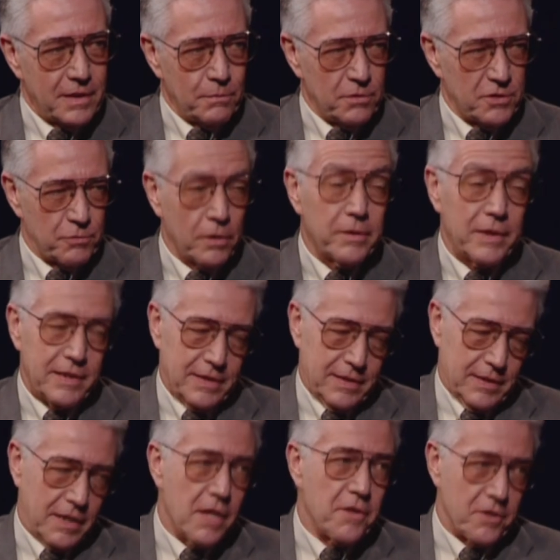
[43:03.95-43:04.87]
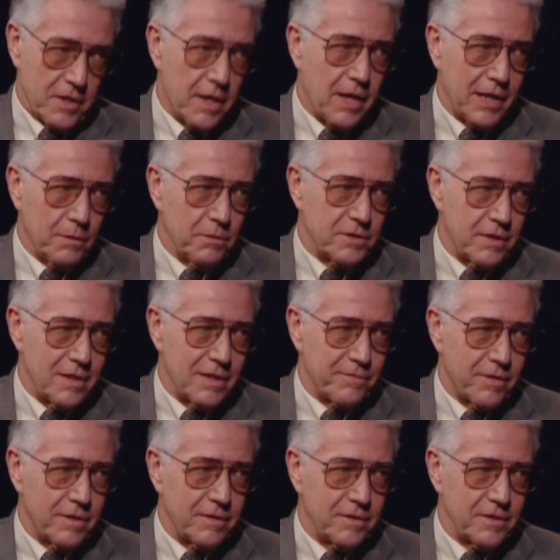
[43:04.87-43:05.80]
It was really another gun. It was a
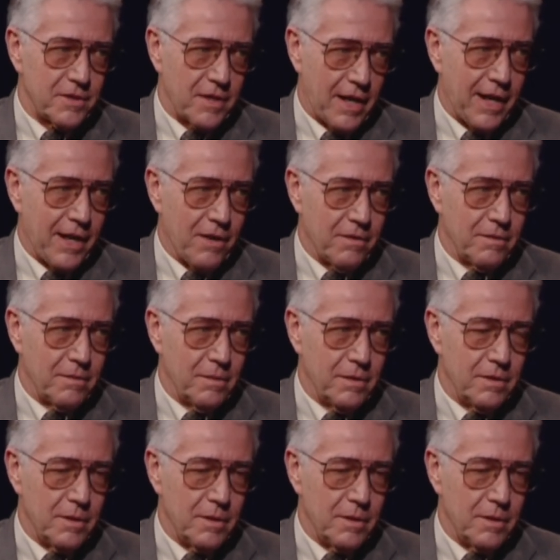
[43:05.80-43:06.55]
different style.